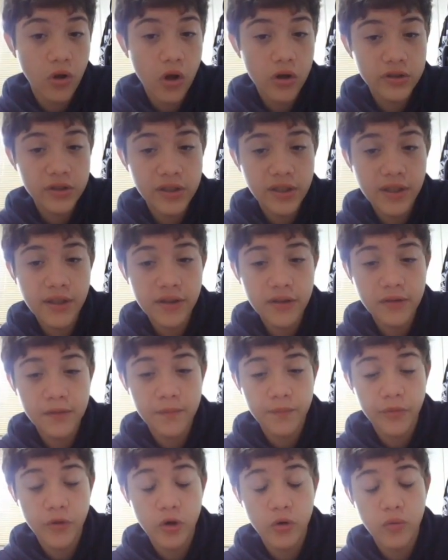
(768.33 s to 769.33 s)
lost
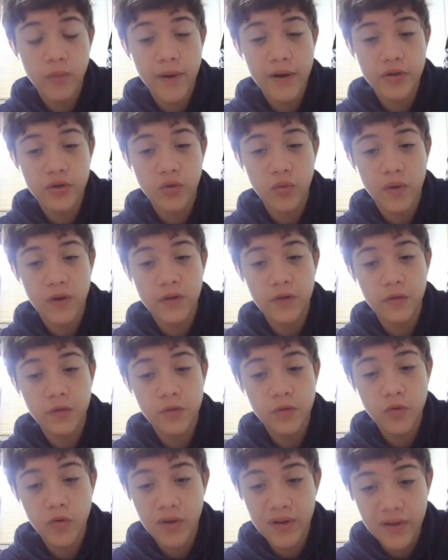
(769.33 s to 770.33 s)
here, no matter what you
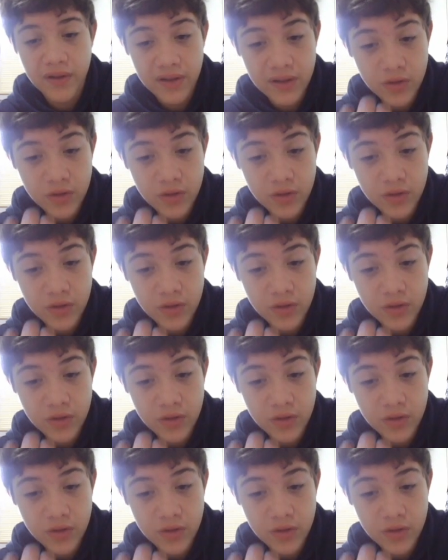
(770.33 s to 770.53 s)
do, and